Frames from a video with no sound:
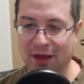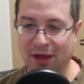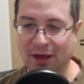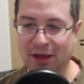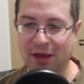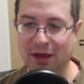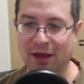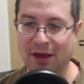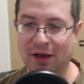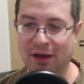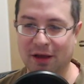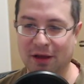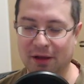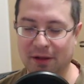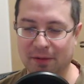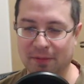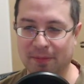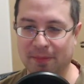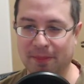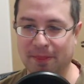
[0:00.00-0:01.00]
Yeah.
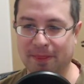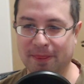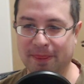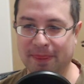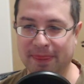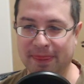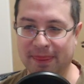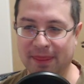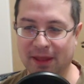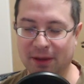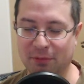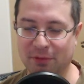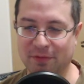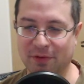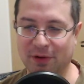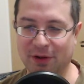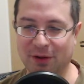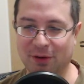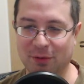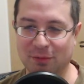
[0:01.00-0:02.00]
That was
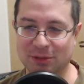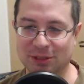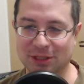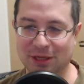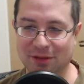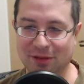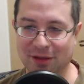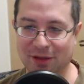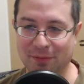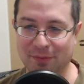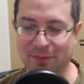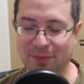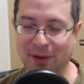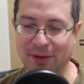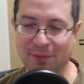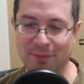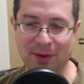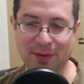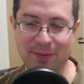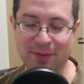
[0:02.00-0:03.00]
very hope chessy.
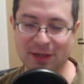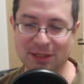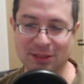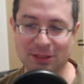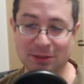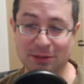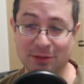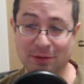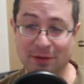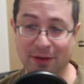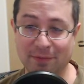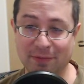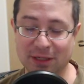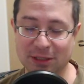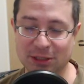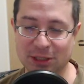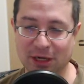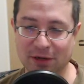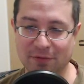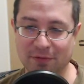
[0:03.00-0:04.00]
Maybe I should have just given the
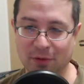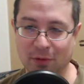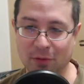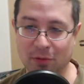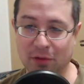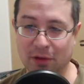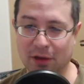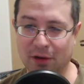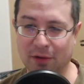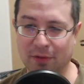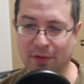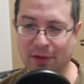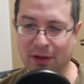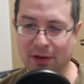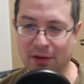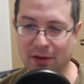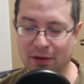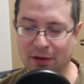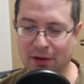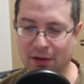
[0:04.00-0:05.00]
check first here
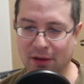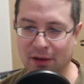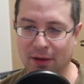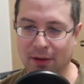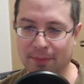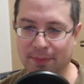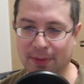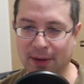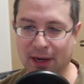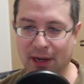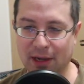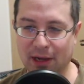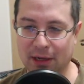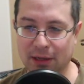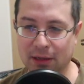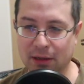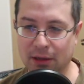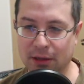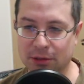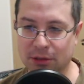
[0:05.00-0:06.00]
then. But I
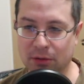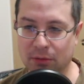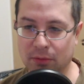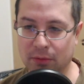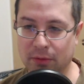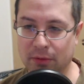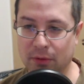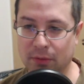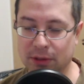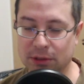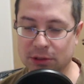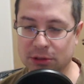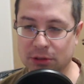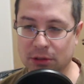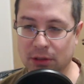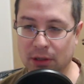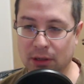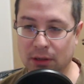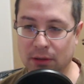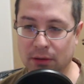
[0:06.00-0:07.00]
just wasn't quite
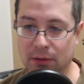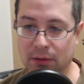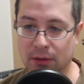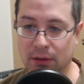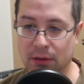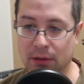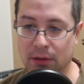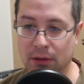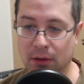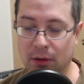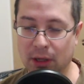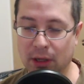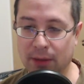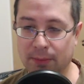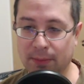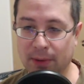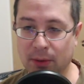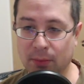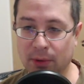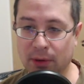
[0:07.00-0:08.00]
sure how. Okay, he
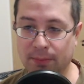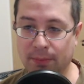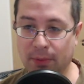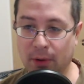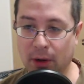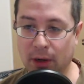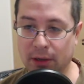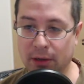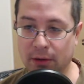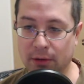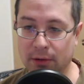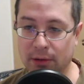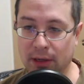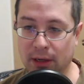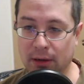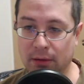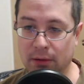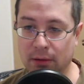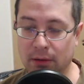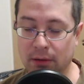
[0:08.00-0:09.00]
might win a pawn here now.